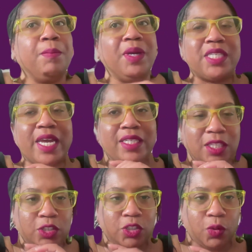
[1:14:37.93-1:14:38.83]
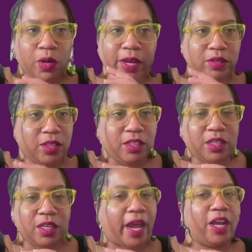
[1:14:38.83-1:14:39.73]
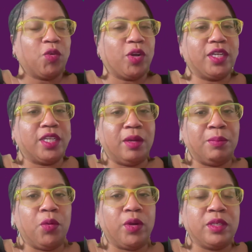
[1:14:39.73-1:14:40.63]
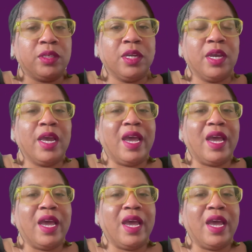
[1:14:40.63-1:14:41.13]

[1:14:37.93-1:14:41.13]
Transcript: But testing the soil health is like critically important.